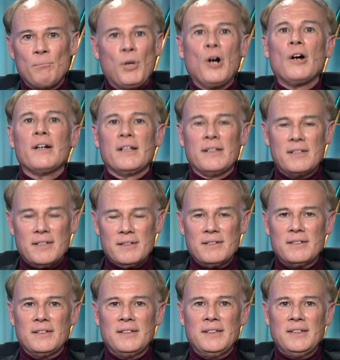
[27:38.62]
pardoned,
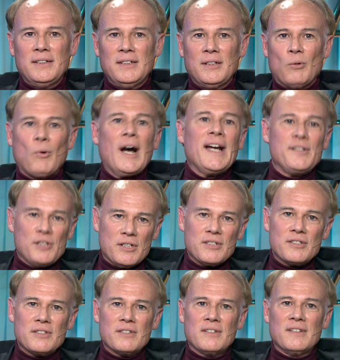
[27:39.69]
righteous.
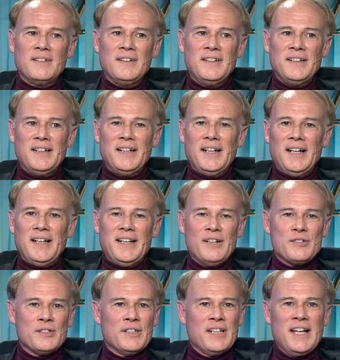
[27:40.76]

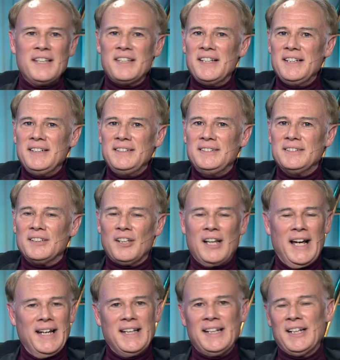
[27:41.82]
There's nothing
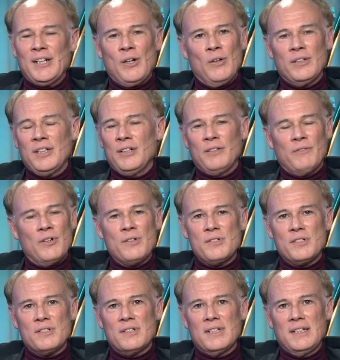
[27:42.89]
like it in all the
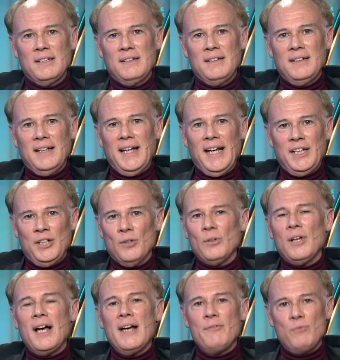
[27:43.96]
universe. And your
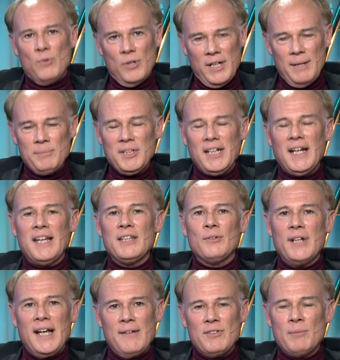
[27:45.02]
life will come together
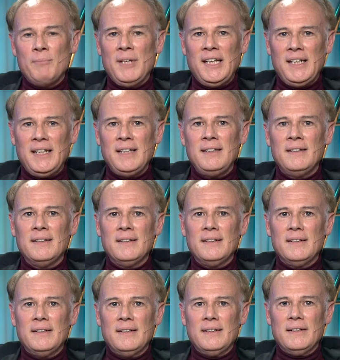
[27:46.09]
and have the meaning,
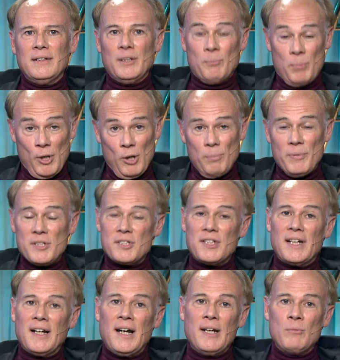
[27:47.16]
the purpose
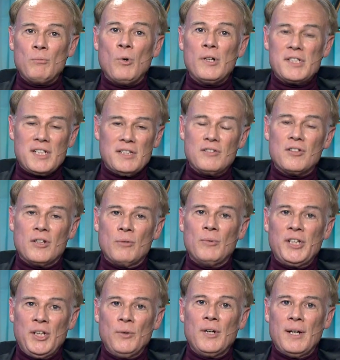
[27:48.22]
that God wants it to
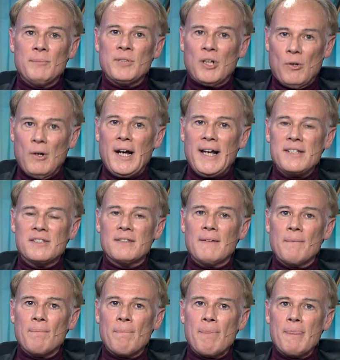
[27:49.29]
when you come to Christ.
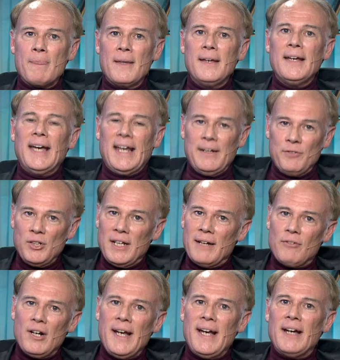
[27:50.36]
And if you
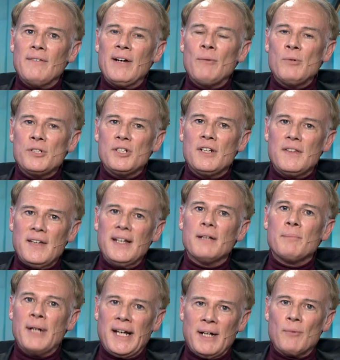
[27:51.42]
never have, I want you to think
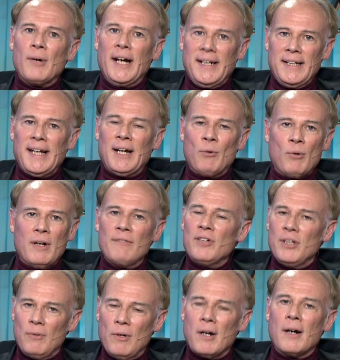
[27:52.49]
about it right now, wherever
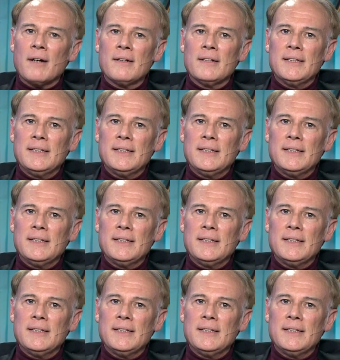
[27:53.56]
you are.